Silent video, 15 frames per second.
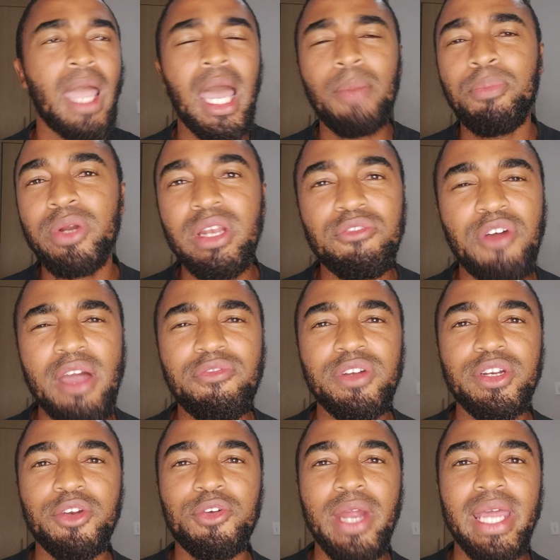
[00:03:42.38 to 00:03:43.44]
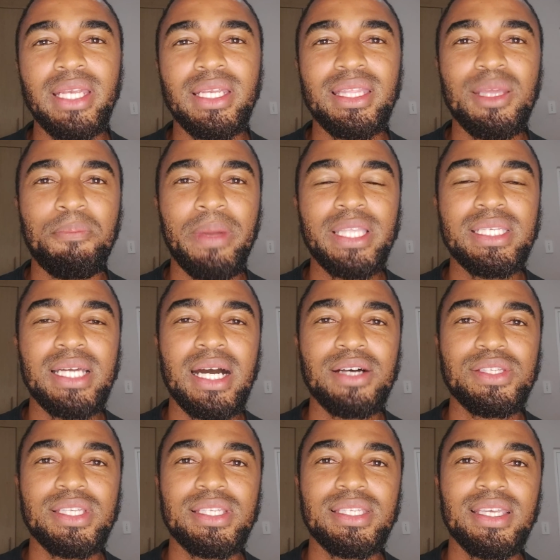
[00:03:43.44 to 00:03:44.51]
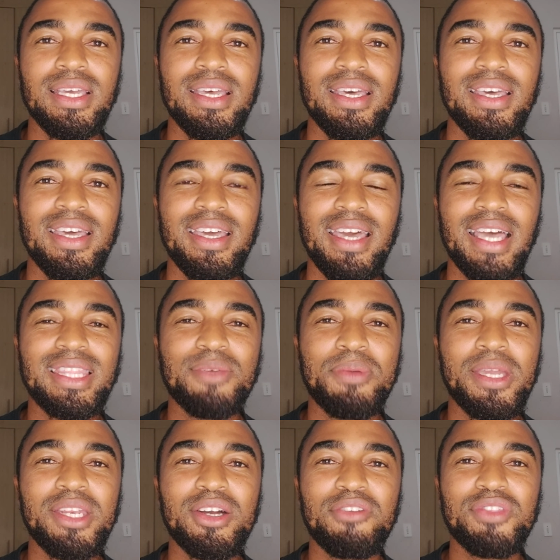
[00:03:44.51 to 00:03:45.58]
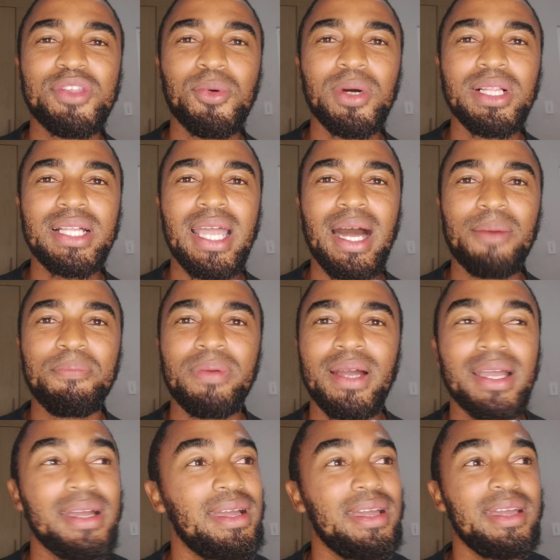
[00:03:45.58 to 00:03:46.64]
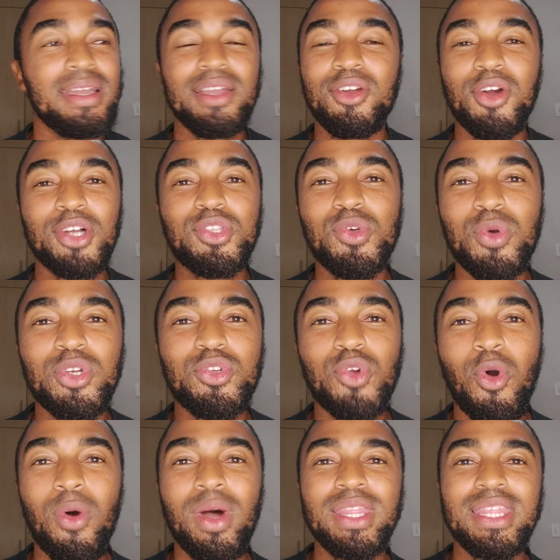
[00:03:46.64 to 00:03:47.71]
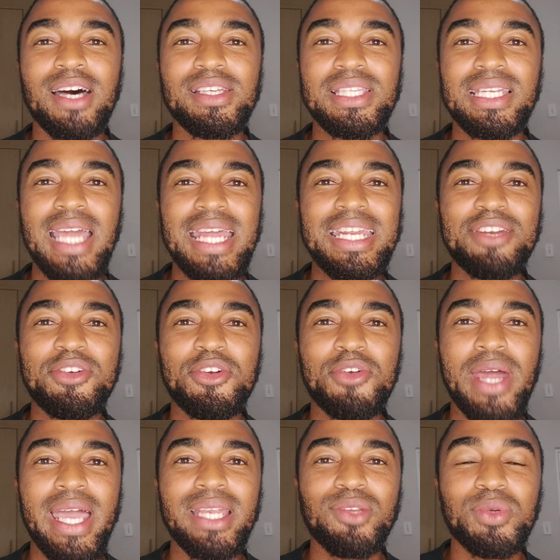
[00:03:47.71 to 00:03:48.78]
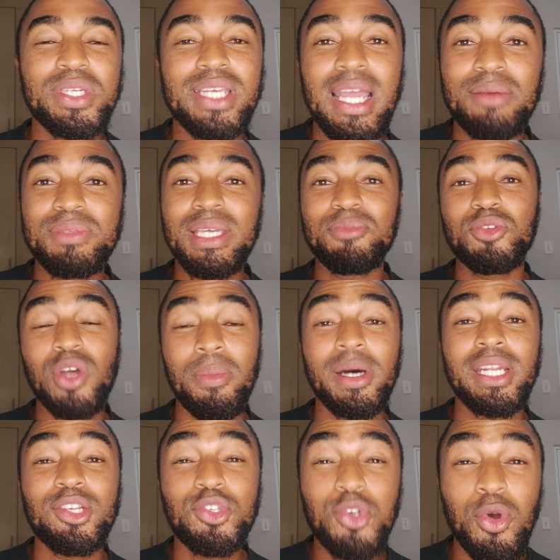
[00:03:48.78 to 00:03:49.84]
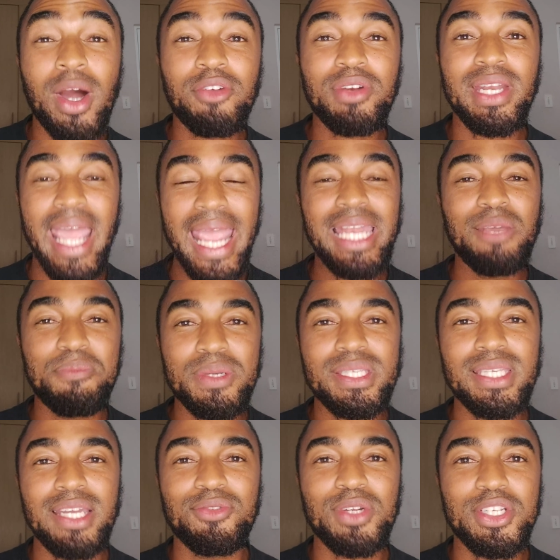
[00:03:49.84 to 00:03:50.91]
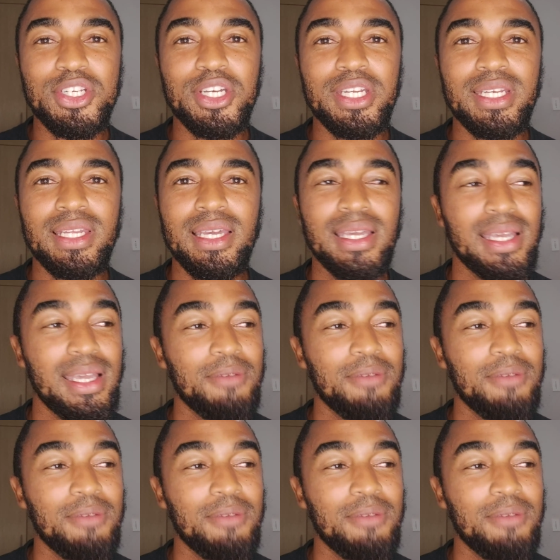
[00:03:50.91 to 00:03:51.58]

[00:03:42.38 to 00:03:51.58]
I put in 500 Rand in the betting houses at the beginning of the World Cup. Got to withdraw 1,900 Rand, which comes up to about a 280% return.